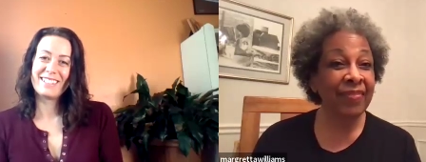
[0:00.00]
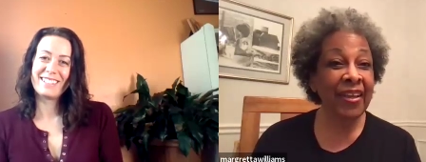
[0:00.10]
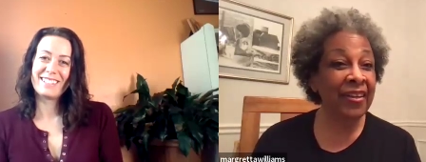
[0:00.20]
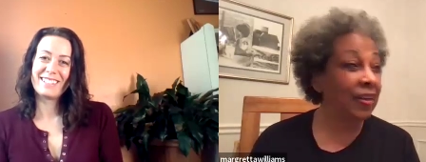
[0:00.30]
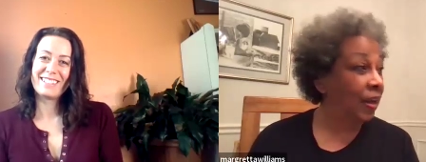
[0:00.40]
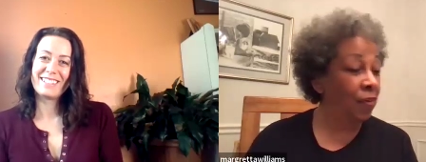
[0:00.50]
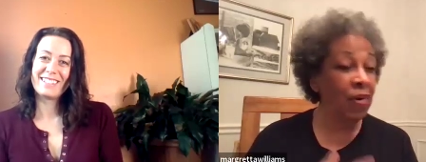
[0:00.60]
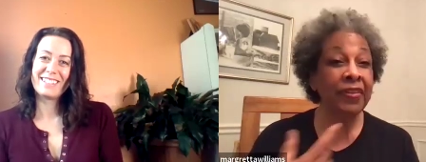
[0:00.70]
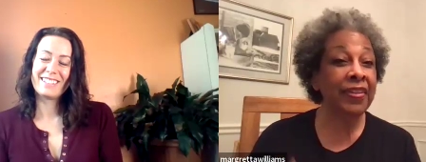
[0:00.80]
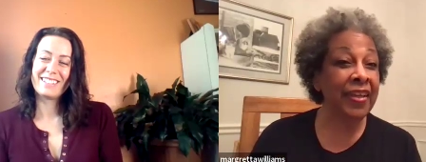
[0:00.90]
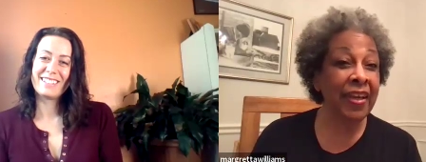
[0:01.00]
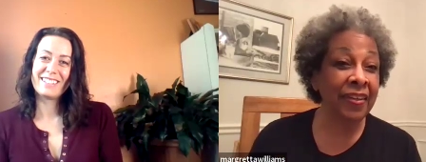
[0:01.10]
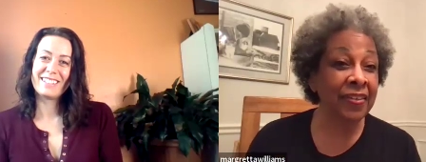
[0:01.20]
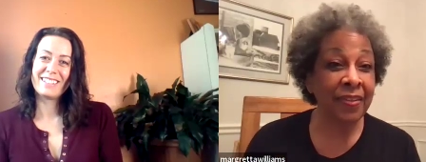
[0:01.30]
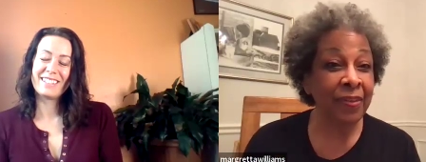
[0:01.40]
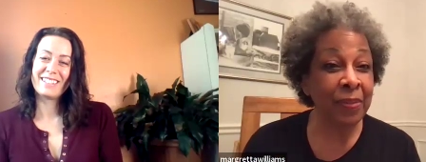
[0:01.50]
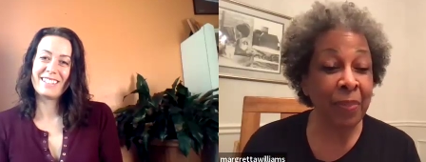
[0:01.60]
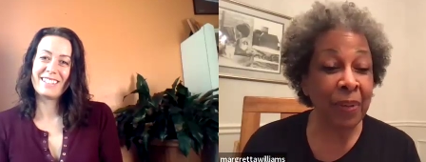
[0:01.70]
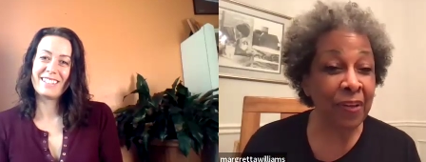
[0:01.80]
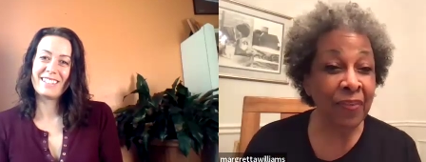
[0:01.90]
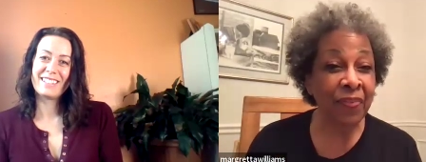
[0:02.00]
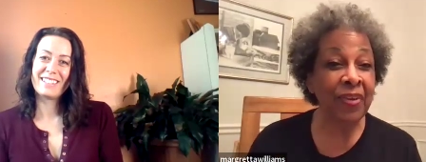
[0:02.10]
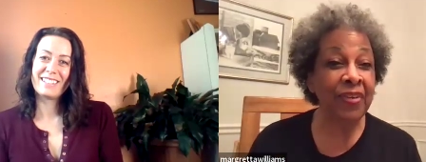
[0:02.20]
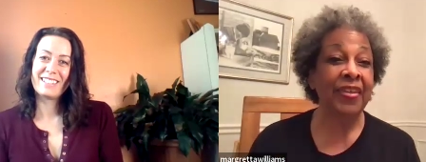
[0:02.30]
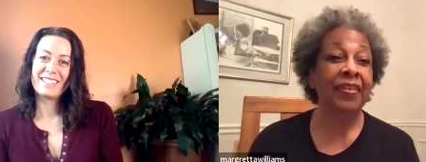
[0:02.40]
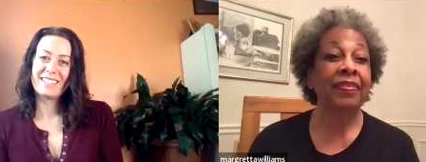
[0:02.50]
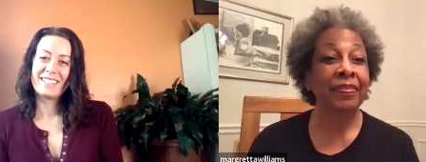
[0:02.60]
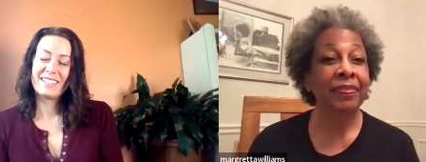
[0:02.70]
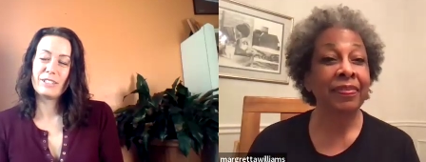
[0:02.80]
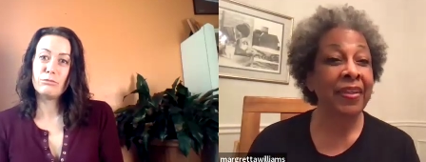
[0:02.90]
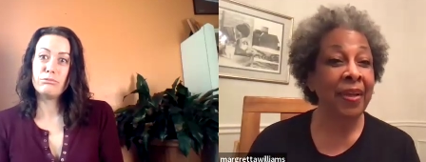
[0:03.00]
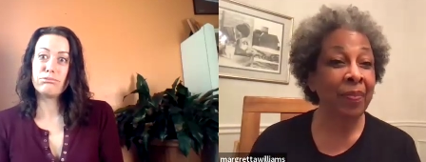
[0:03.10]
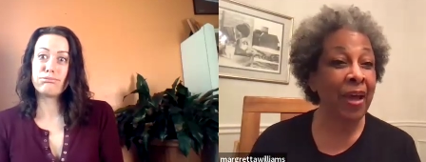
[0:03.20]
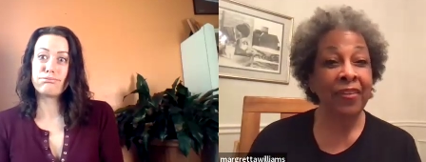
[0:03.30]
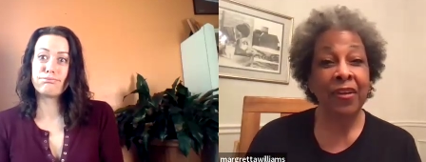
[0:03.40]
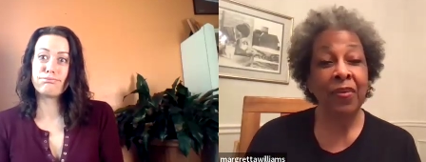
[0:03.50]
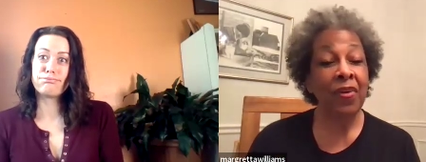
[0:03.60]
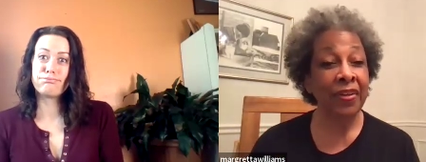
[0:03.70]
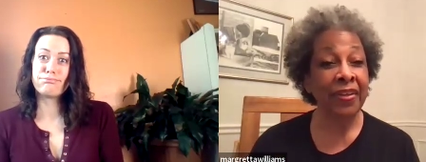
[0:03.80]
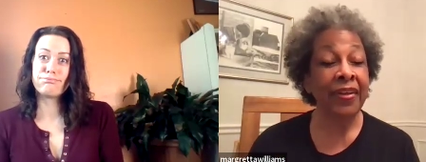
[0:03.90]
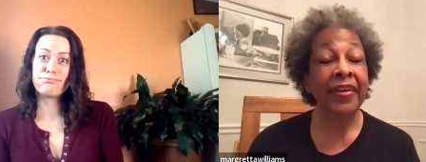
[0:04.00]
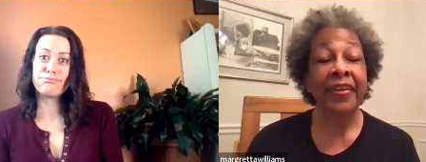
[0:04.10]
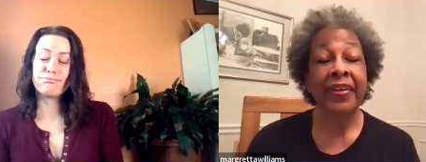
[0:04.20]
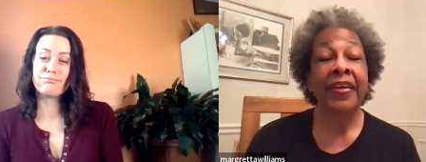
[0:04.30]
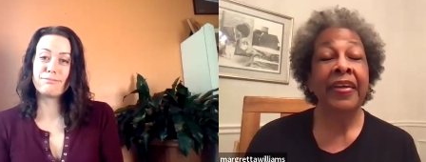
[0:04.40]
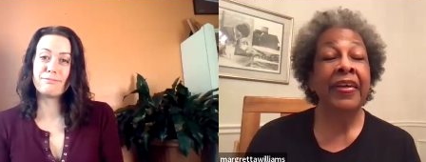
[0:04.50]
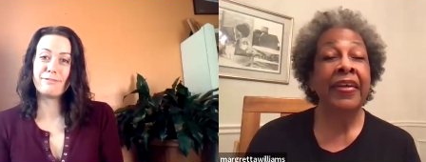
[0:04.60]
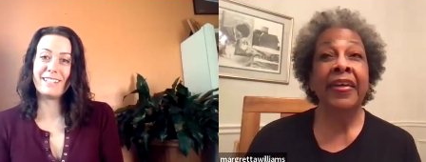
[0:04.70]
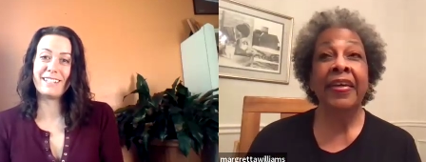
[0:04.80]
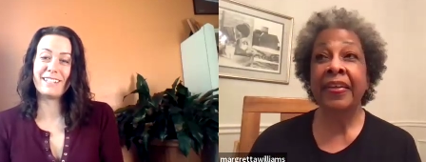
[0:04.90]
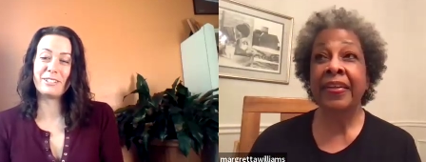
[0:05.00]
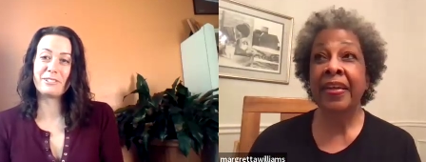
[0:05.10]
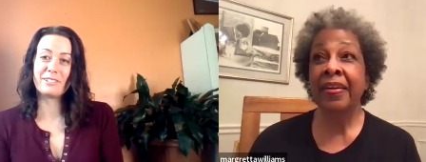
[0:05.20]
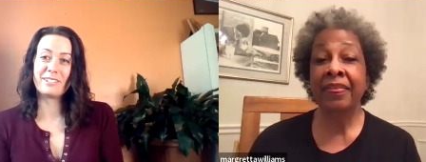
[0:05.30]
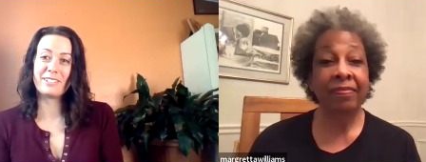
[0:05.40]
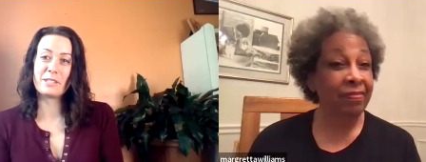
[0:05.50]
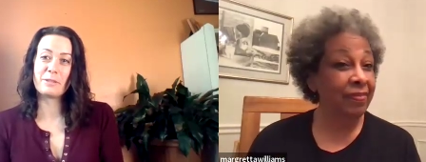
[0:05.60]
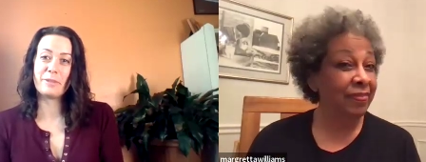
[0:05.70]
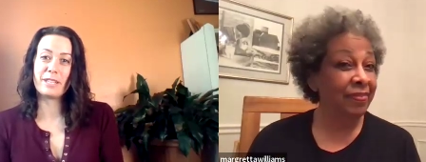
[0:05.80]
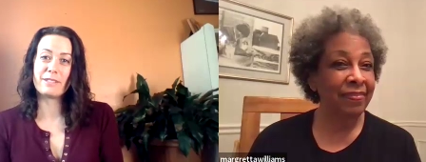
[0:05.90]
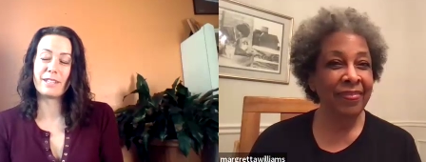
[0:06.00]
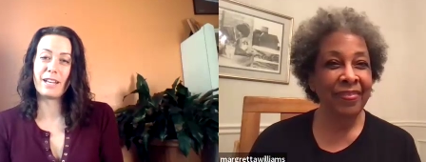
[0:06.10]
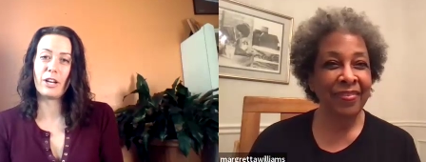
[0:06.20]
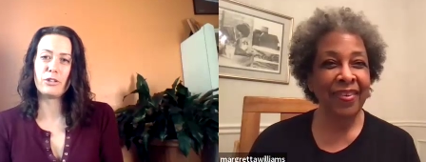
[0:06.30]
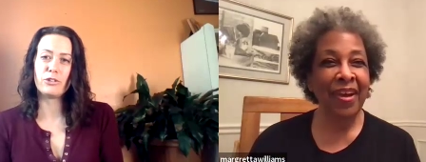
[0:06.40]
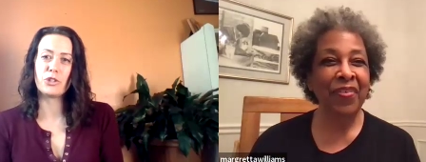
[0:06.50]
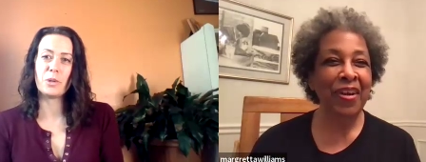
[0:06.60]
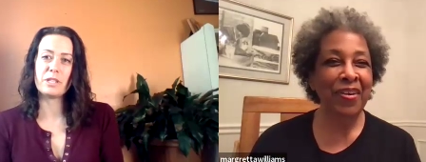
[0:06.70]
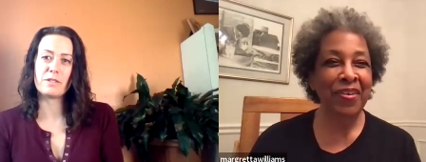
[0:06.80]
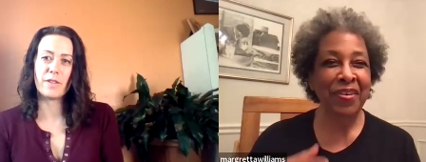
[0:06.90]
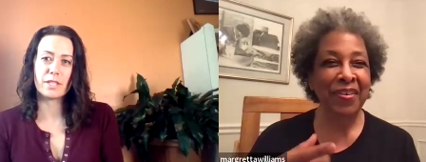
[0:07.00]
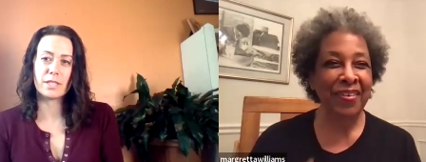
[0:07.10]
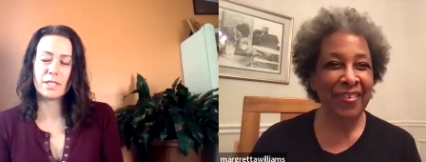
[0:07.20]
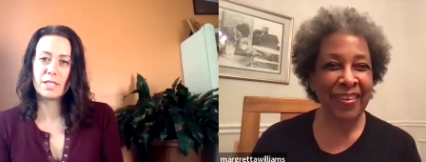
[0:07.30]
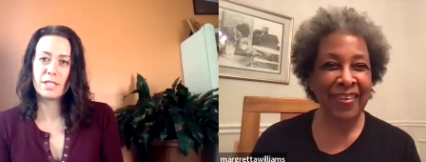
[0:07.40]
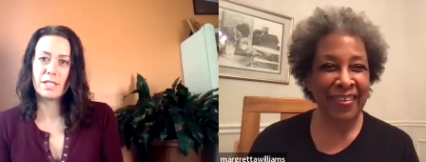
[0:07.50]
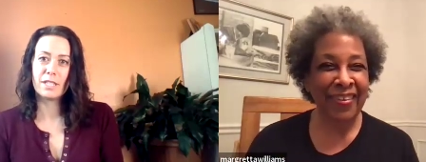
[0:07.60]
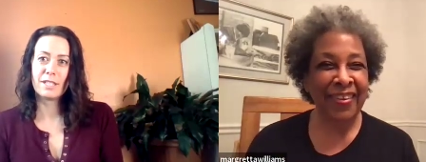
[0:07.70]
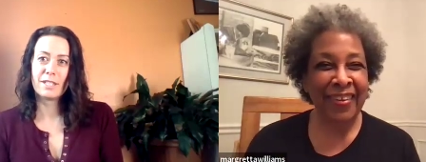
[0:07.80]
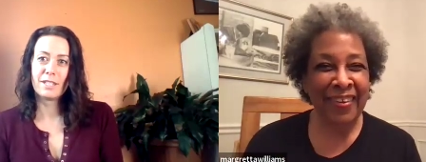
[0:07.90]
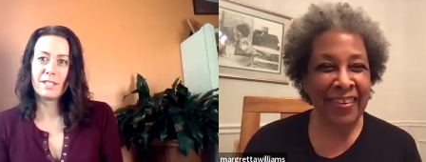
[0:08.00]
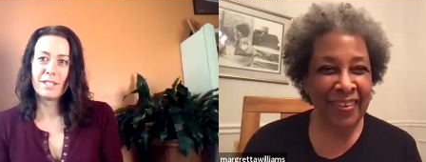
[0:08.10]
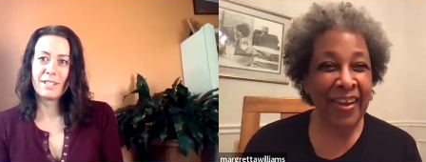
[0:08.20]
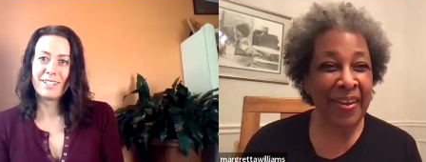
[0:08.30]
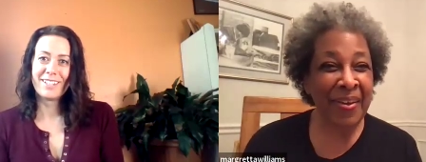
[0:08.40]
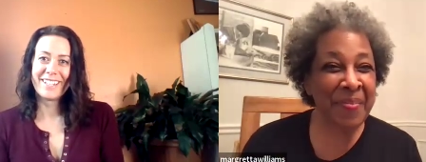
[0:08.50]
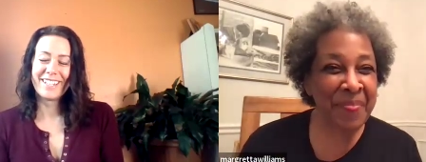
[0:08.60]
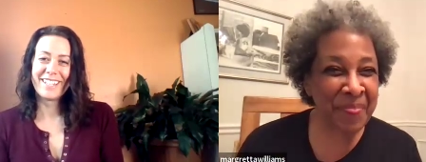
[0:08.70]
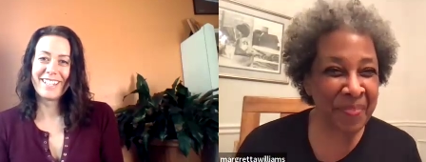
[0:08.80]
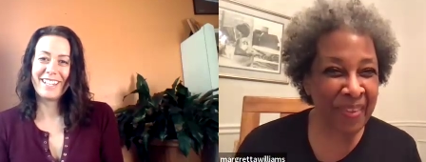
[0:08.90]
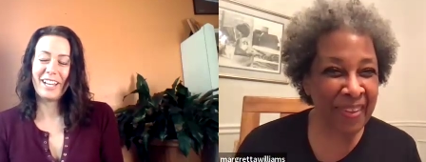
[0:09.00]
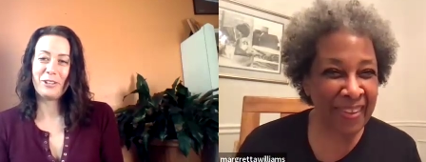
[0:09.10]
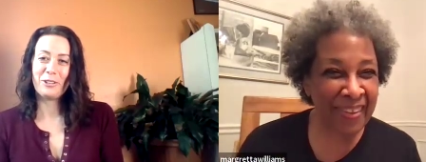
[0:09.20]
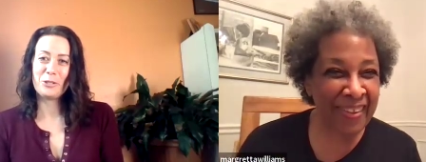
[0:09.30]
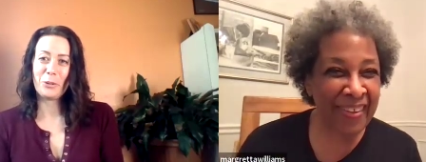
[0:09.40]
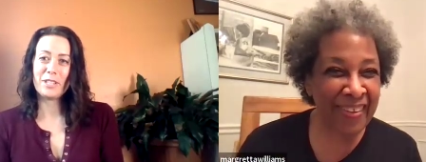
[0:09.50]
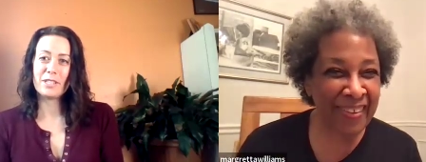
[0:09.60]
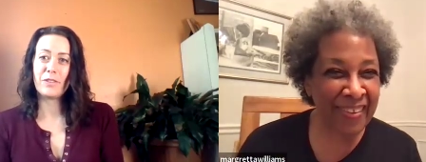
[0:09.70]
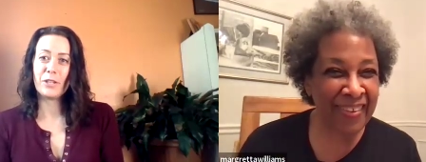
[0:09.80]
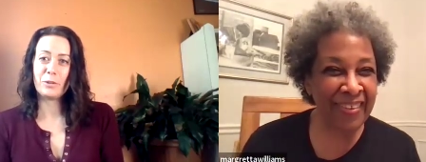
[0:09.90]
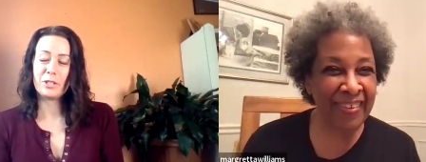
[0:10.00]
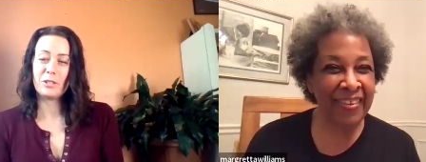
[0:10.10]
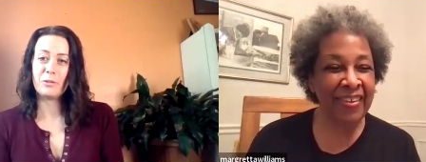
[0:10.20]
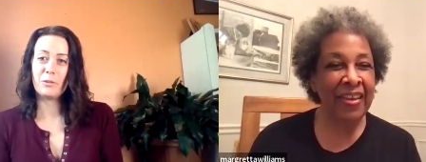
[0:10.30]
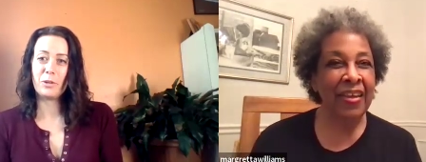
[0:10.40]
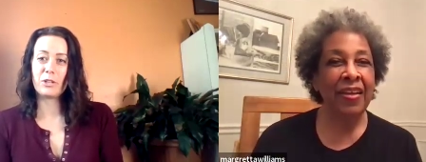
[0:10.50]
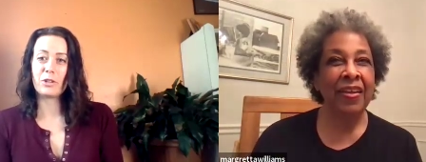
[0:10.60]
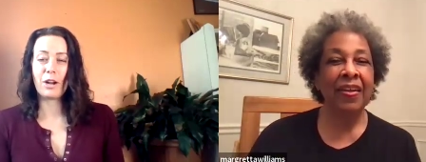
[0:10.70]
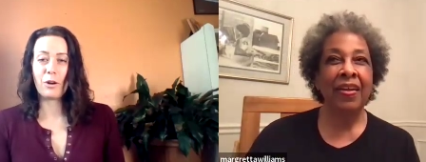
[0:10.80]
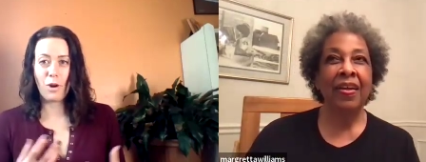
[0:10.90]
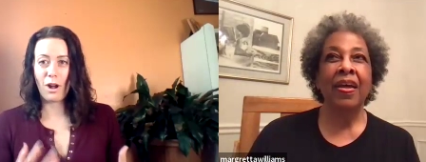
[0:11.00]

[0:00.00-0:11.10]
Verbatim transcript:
Speaker 1: and I walk today, and it's it was below freezing, and Ooh. I'm out walking. Yeah. Wow, and
Speaker 2: girl, that's amazing. How do your joints your, feel? Huh? How do your joints feel when you when you're out